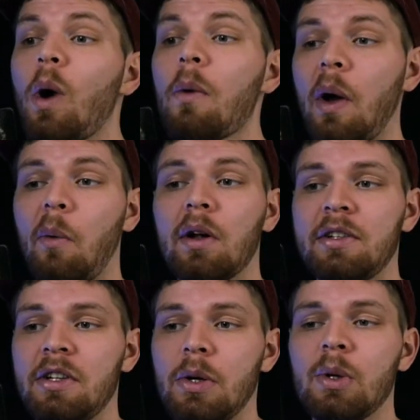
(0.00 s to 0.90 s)
what we want
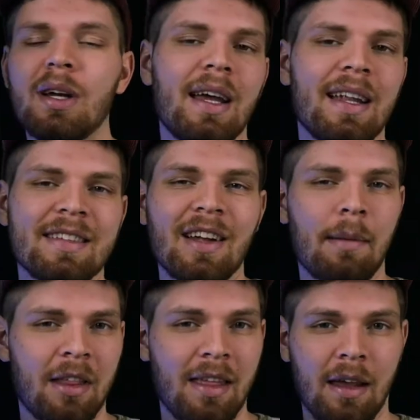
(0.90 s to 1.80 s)
to do, and it's
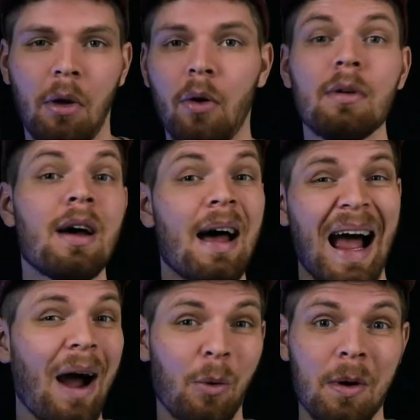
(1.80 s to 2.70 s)
time to think about
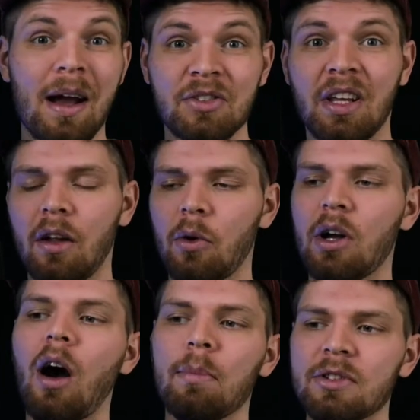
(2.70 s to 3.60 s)
how we're actually going to
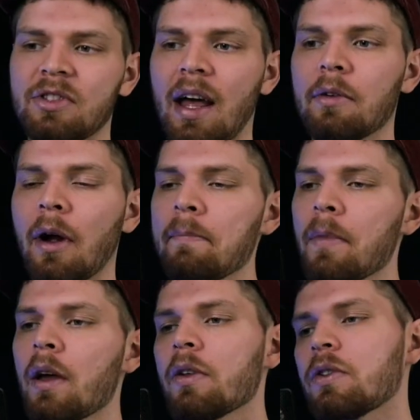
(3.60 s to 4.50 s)
accomplish that, right?
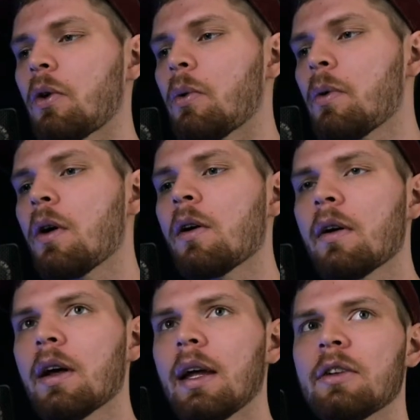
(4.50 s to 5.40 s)
So,
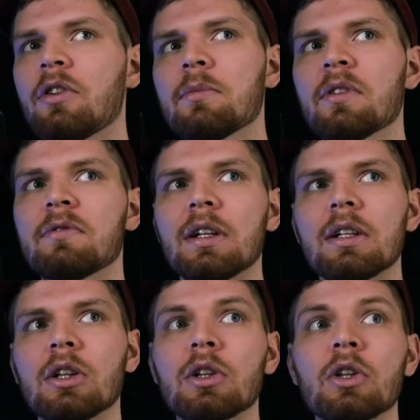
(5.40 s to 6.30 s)
in terms of
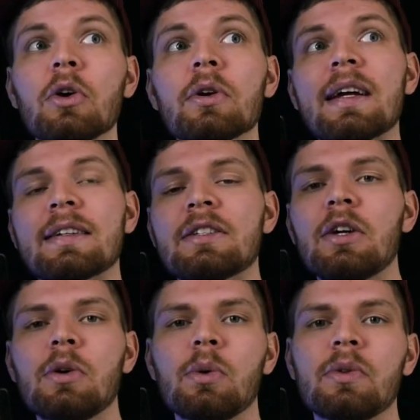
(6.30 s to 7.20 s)
learning
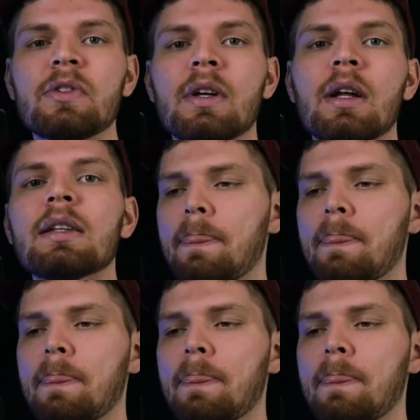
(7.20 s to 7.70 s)
tunes,